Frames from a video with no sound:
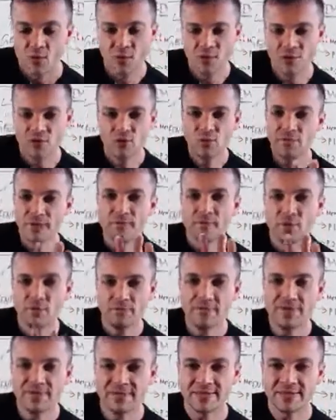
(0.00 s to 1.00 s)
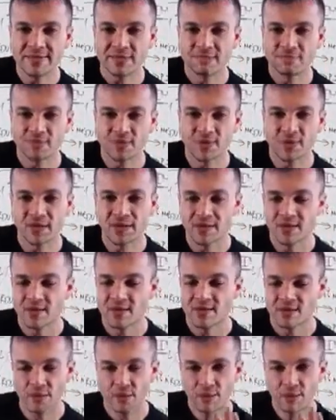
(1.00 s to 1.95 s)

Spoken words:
when two people meet, okay,